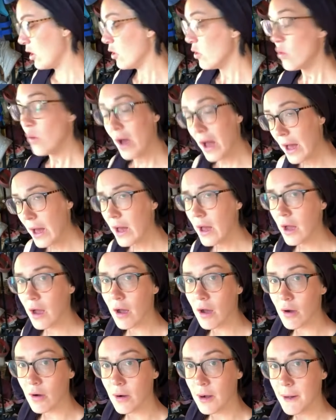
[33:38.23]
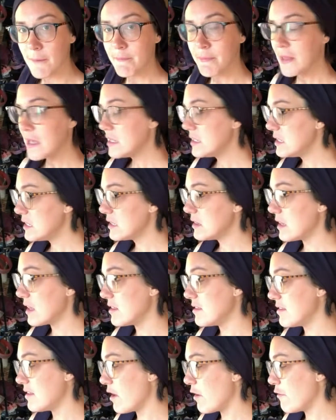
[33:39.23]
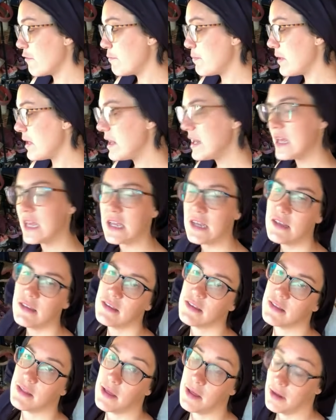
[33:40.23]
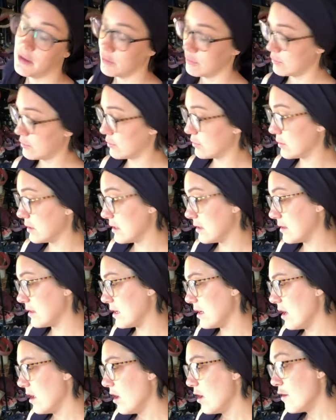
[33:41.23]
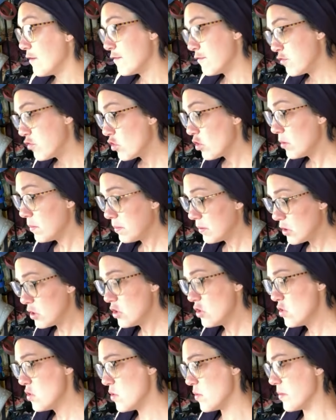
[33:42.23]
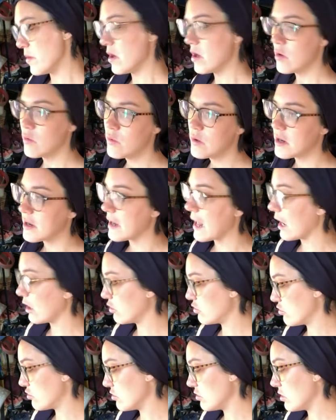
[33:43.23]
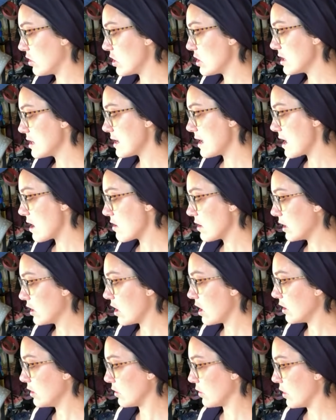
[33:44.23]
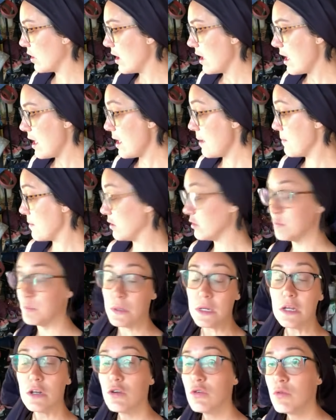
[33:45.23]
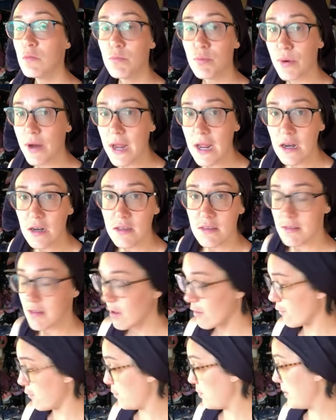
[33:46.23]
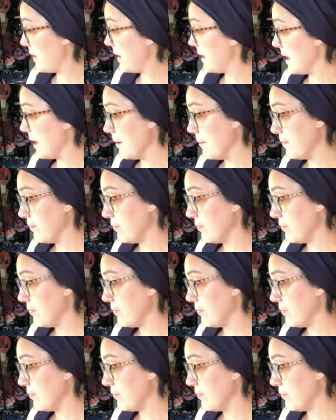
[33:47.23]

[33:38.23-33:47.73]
Wow, take that self-pity. Isn't that exquisite? Full bloom. What an extraordinary color. It must be a new brand of self-pity.